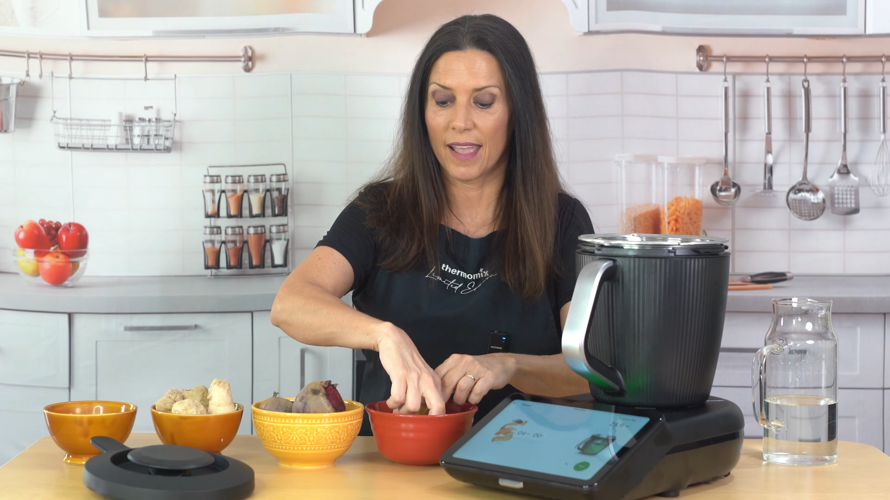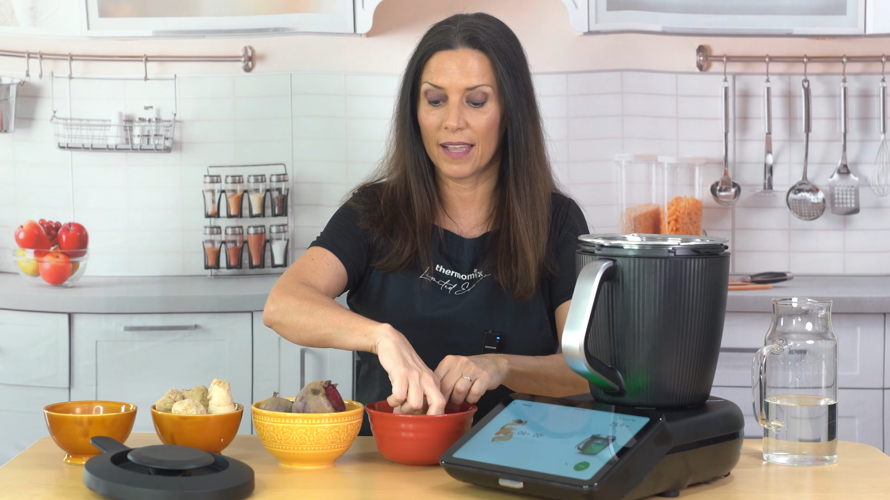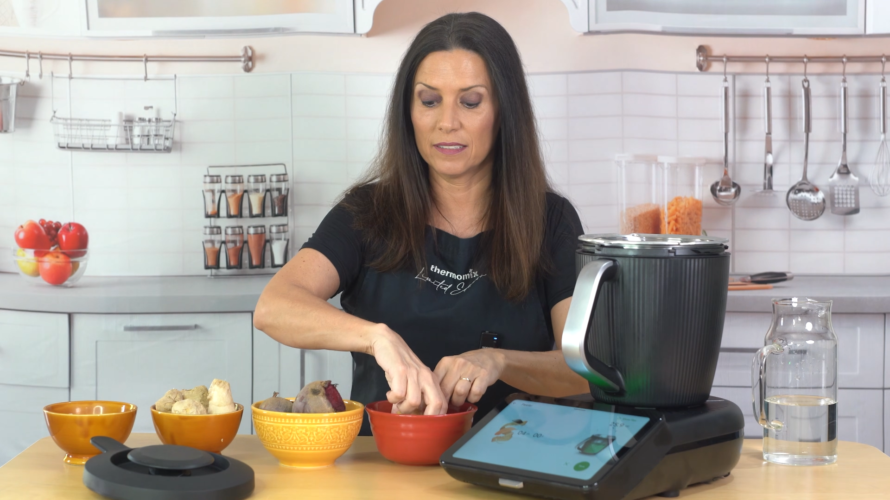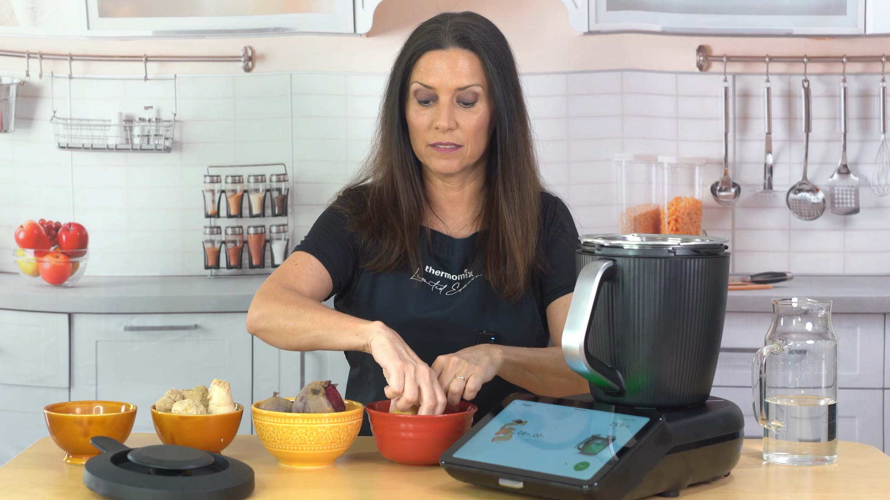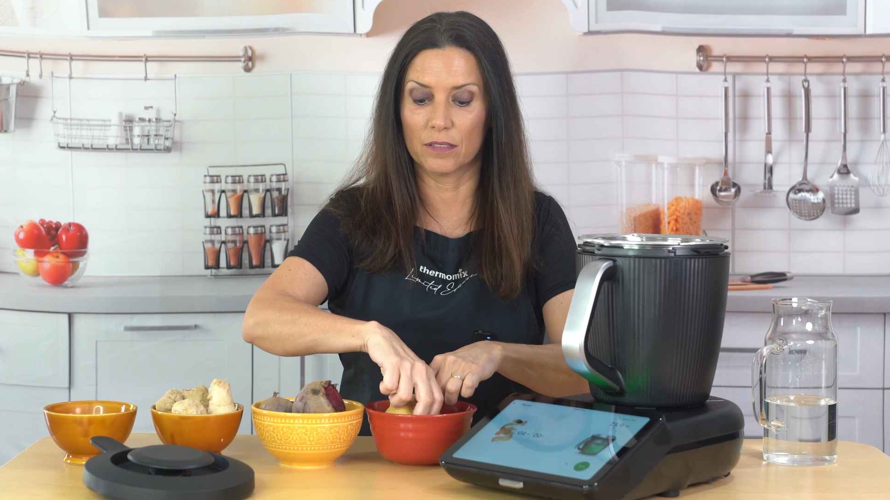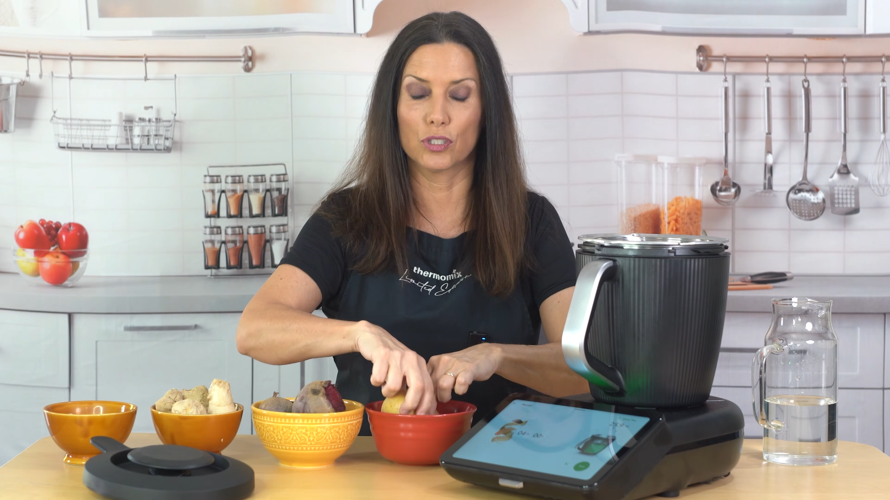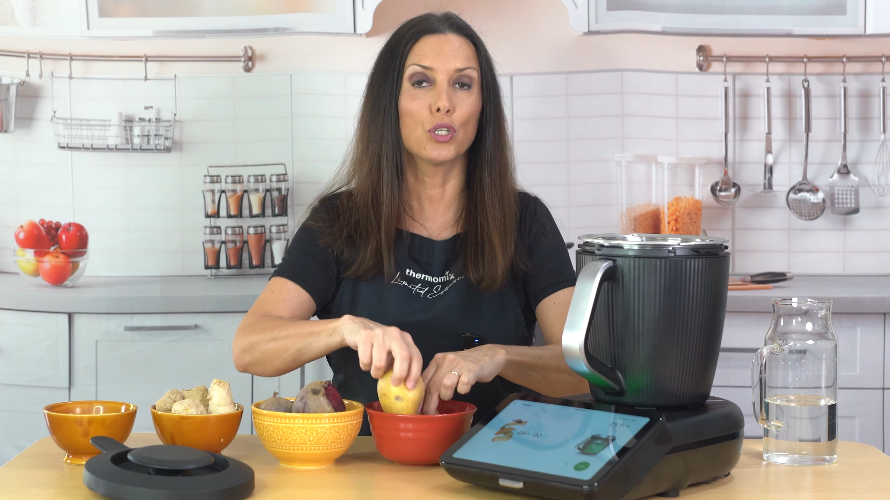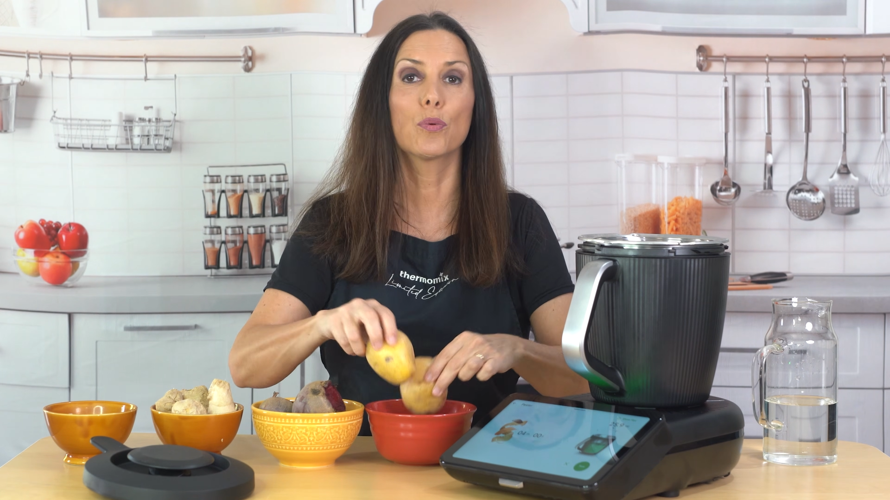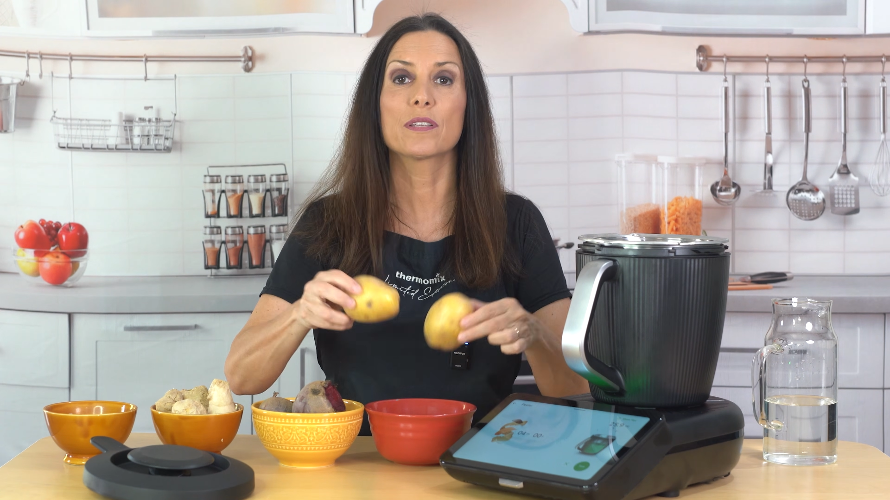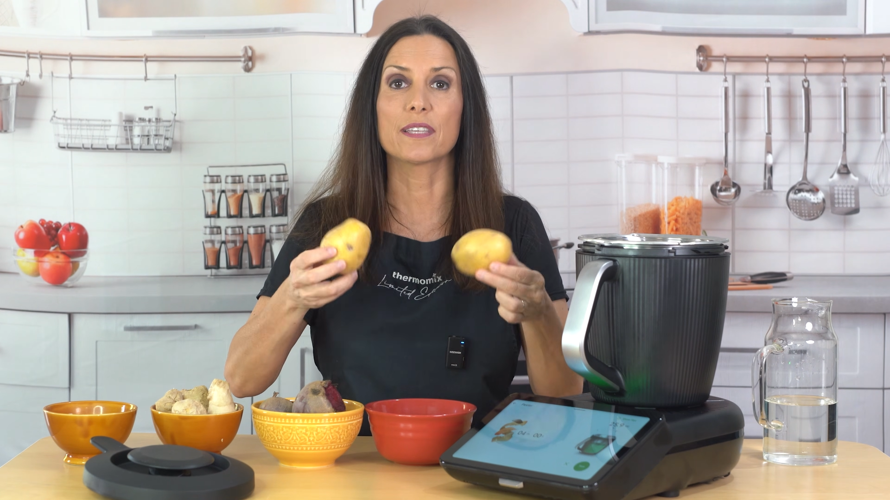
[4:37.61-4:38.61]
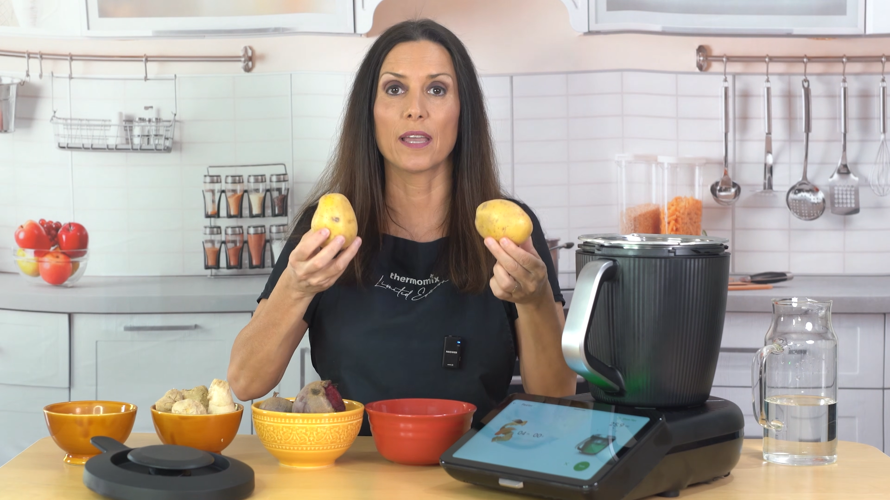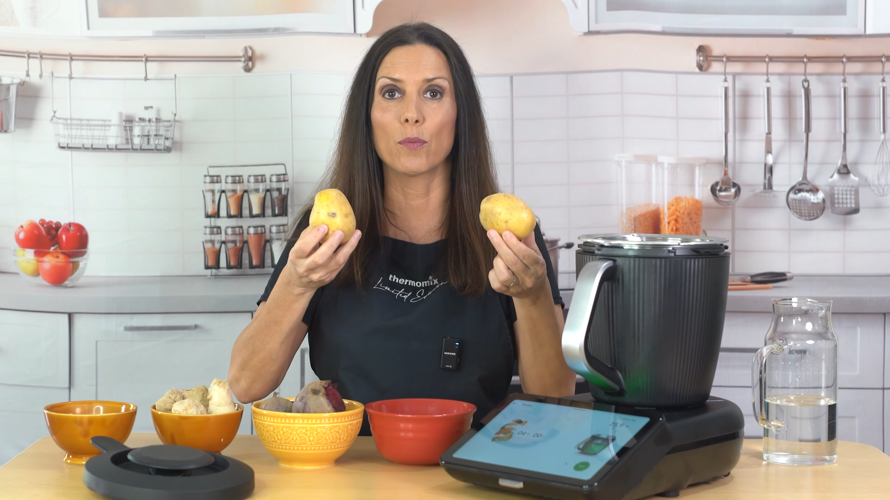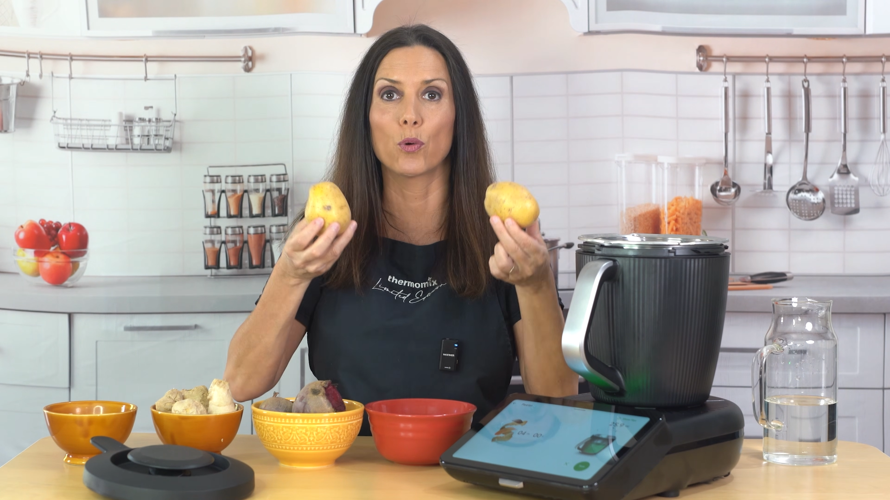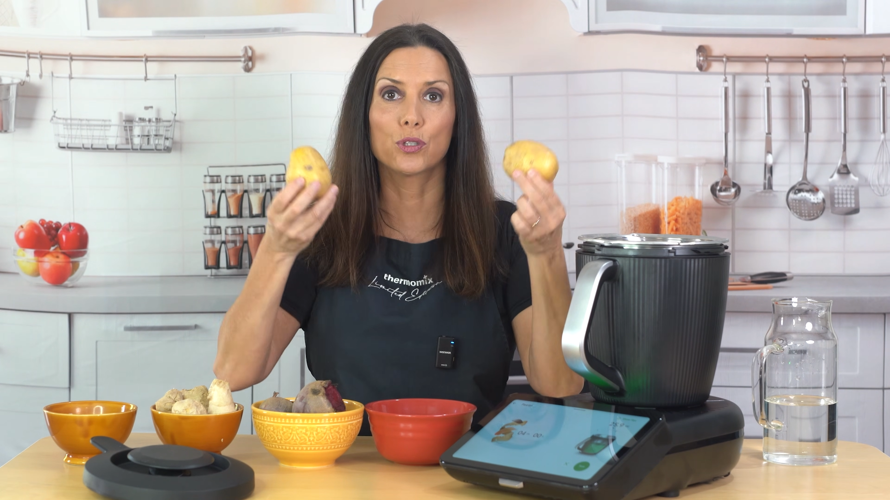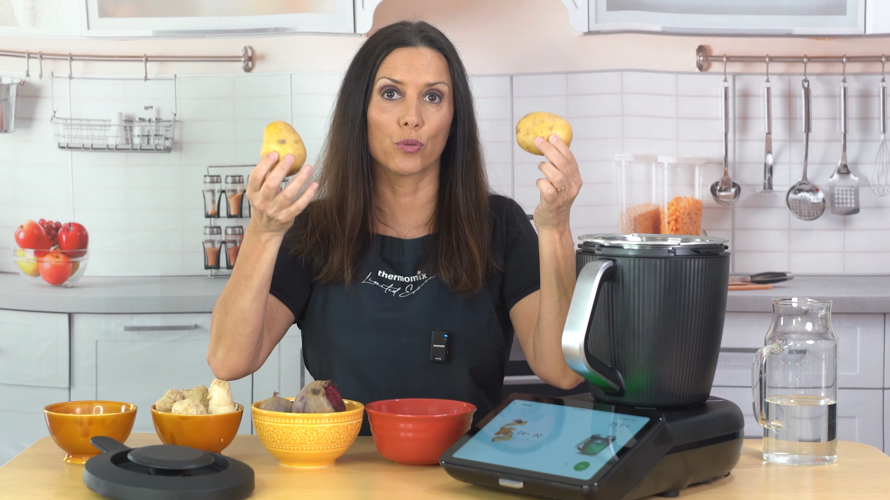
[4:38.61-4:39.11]
And you will say,
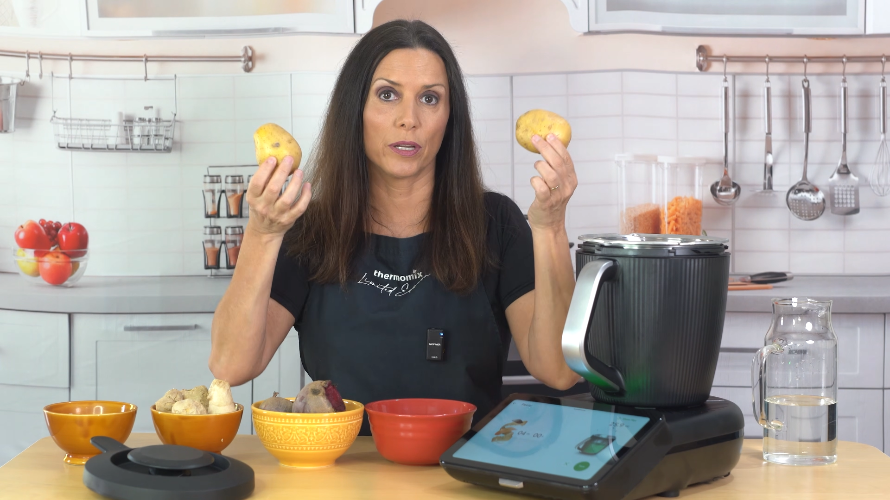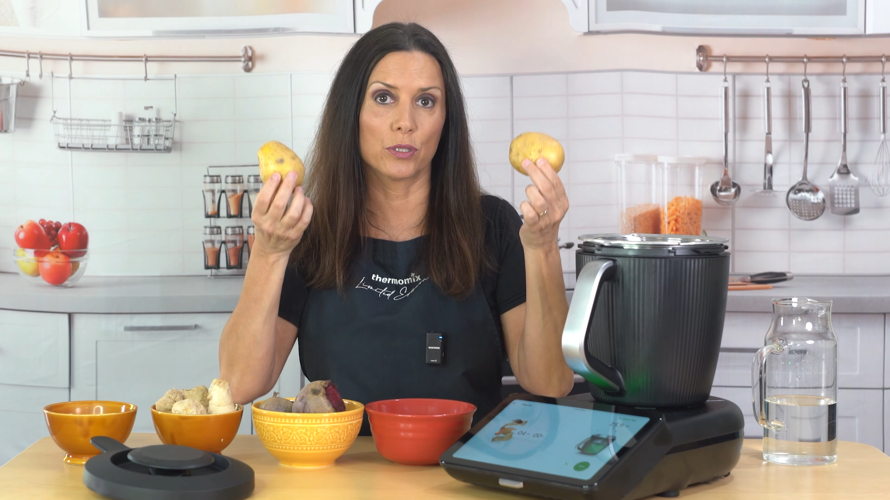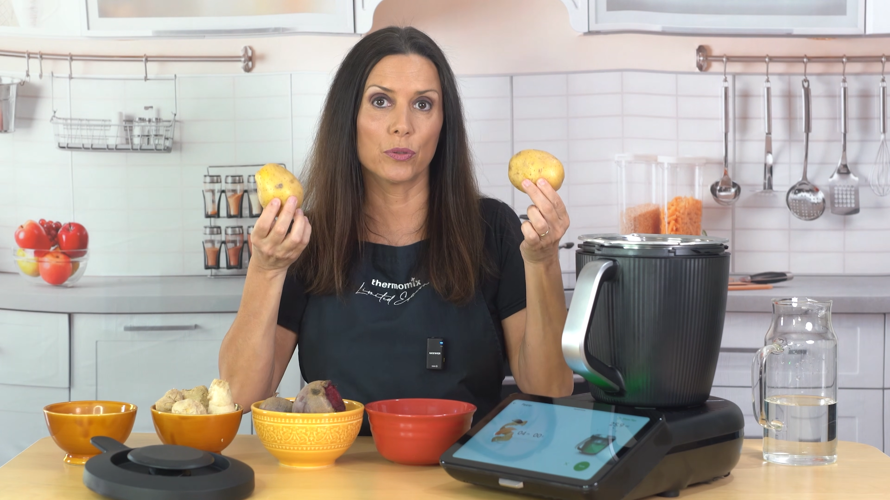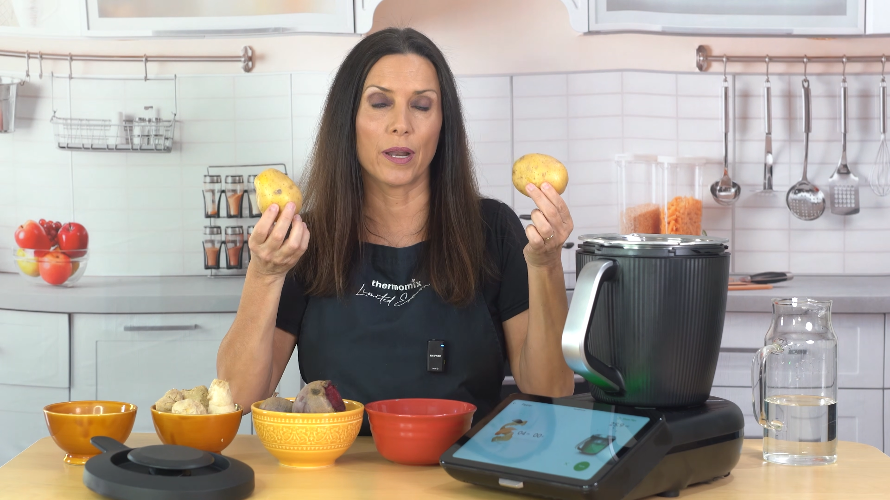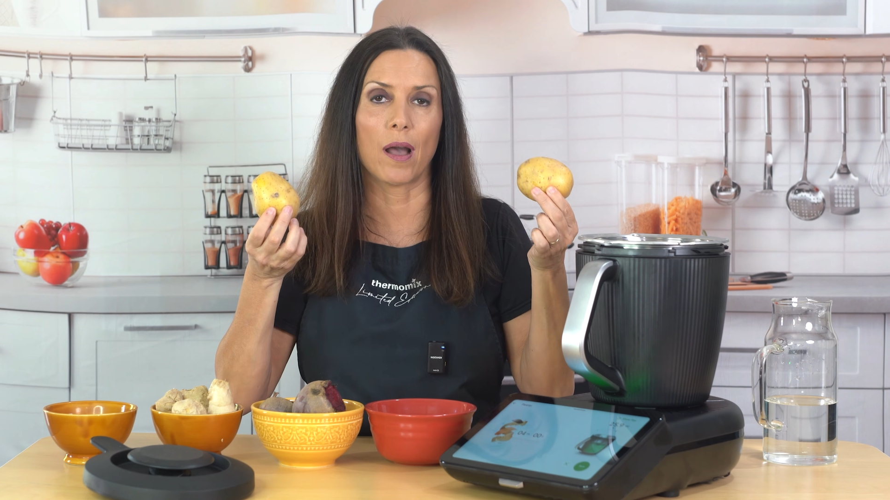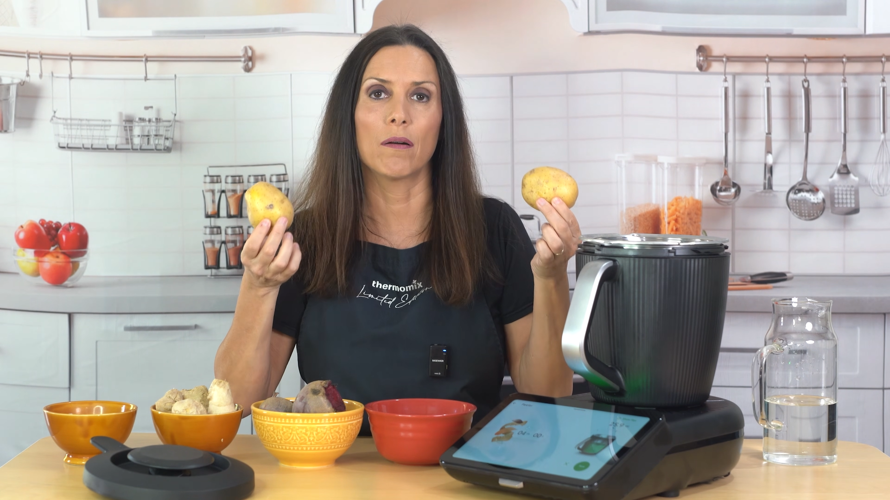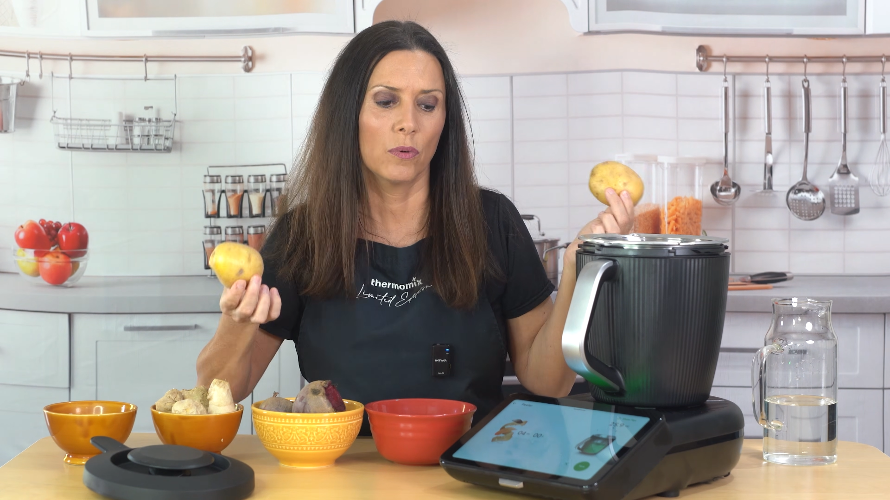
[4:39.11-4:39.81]
what do I do now?